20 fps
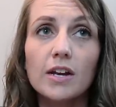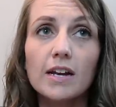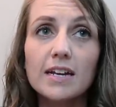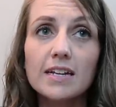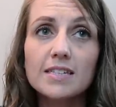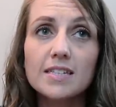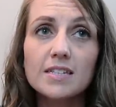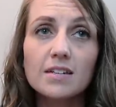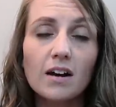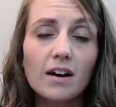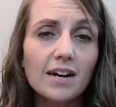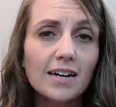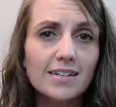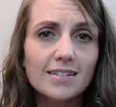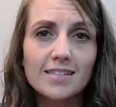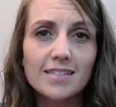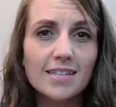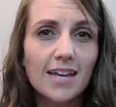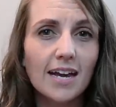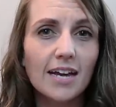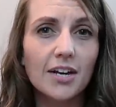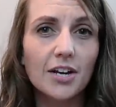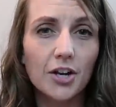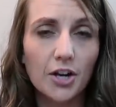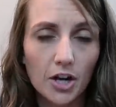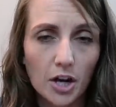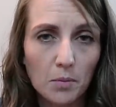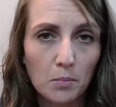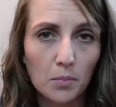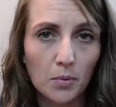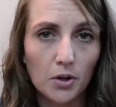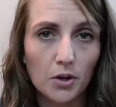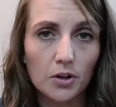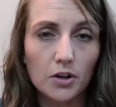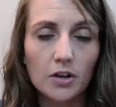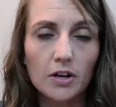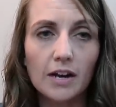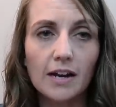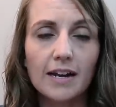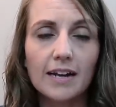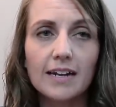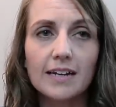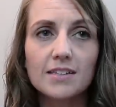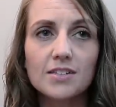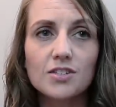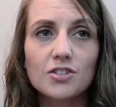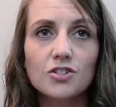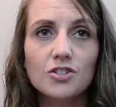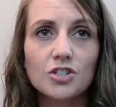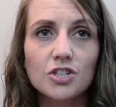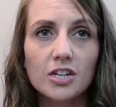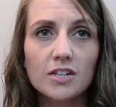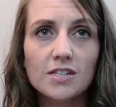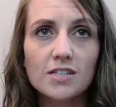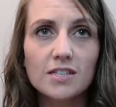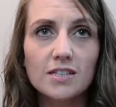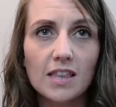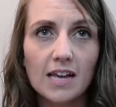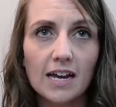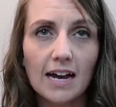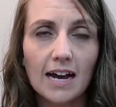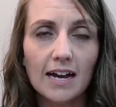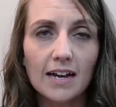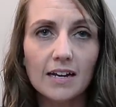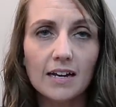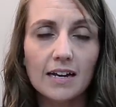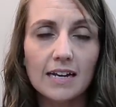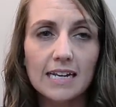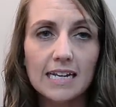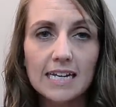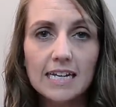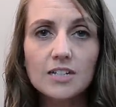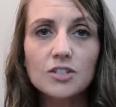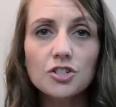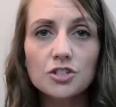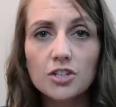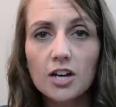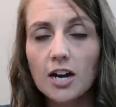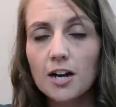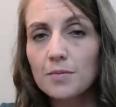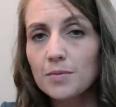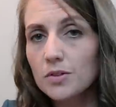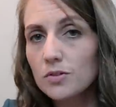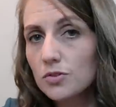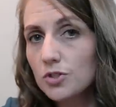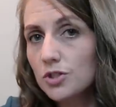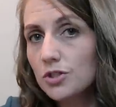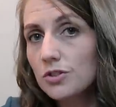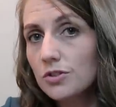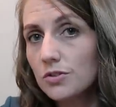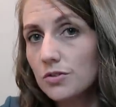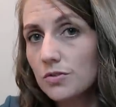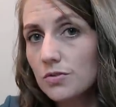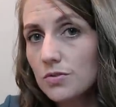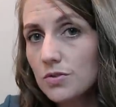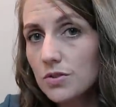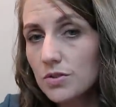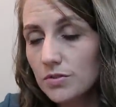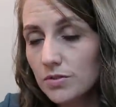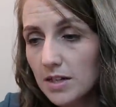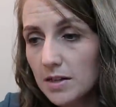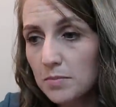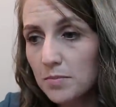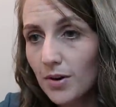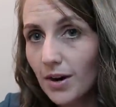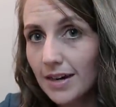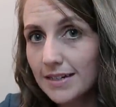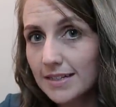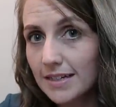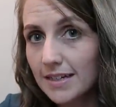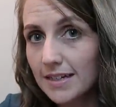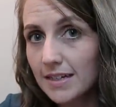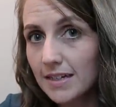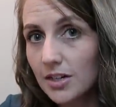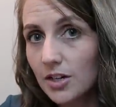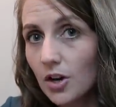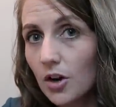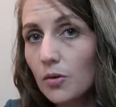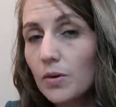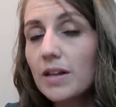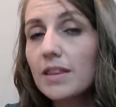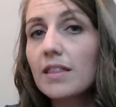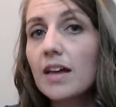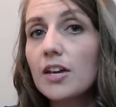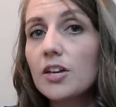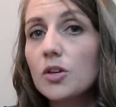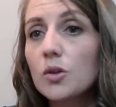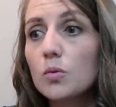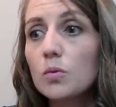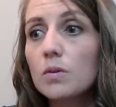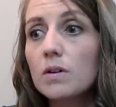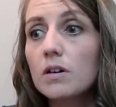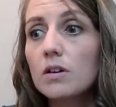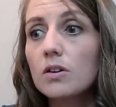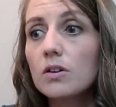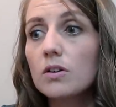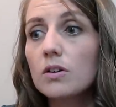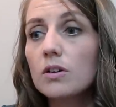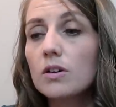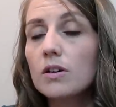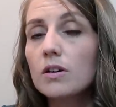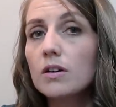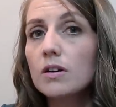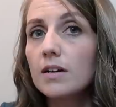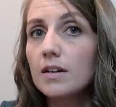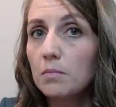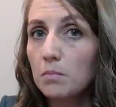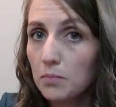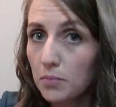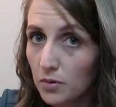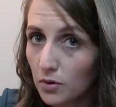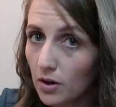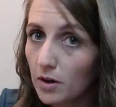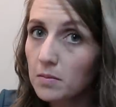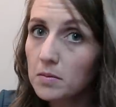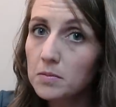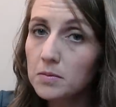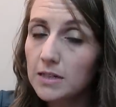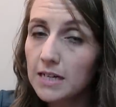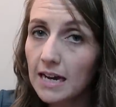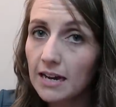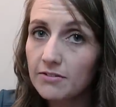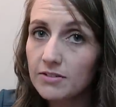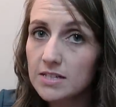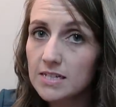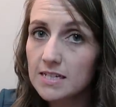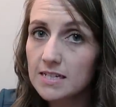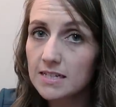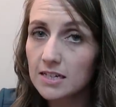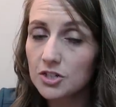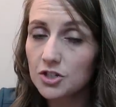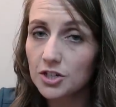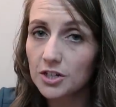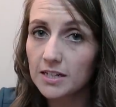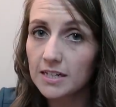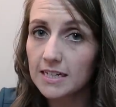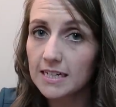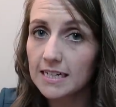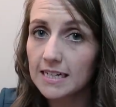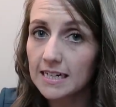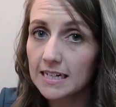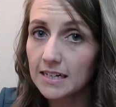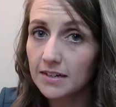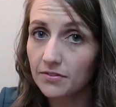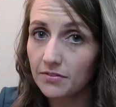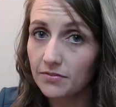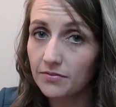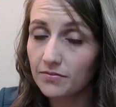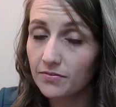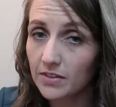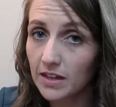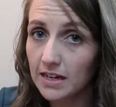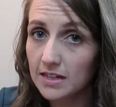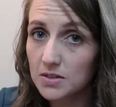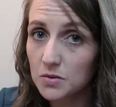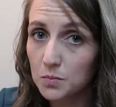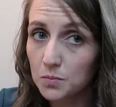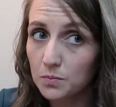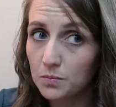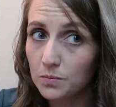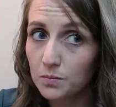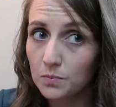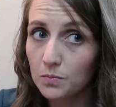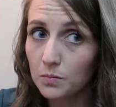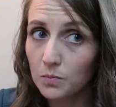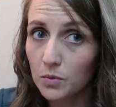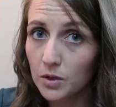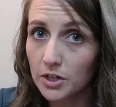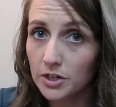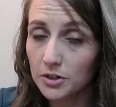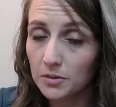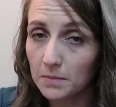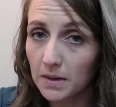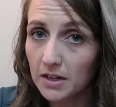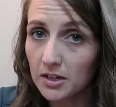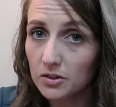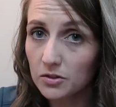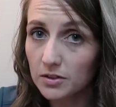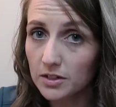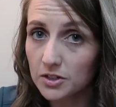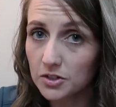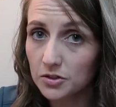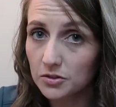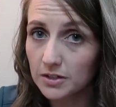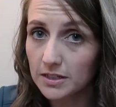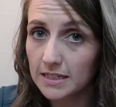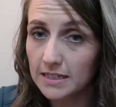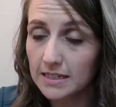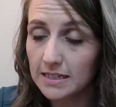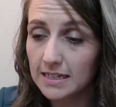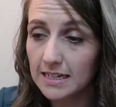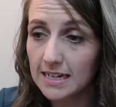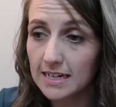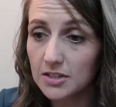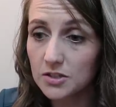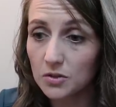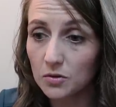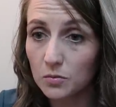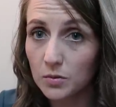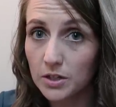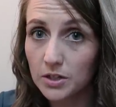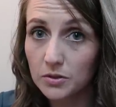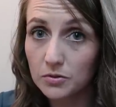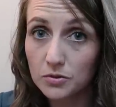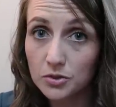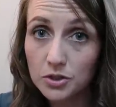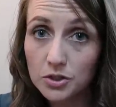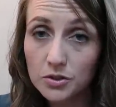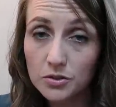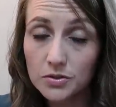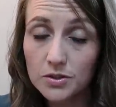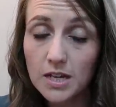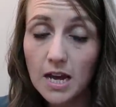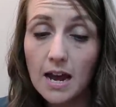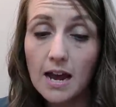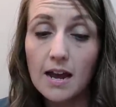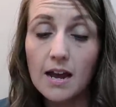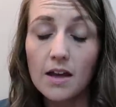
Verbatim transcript: it's not a set number, it's just that each time you choose to get pregnant, knowing that you will probably have a C-section again if that's what your medical history indicates or what you choose.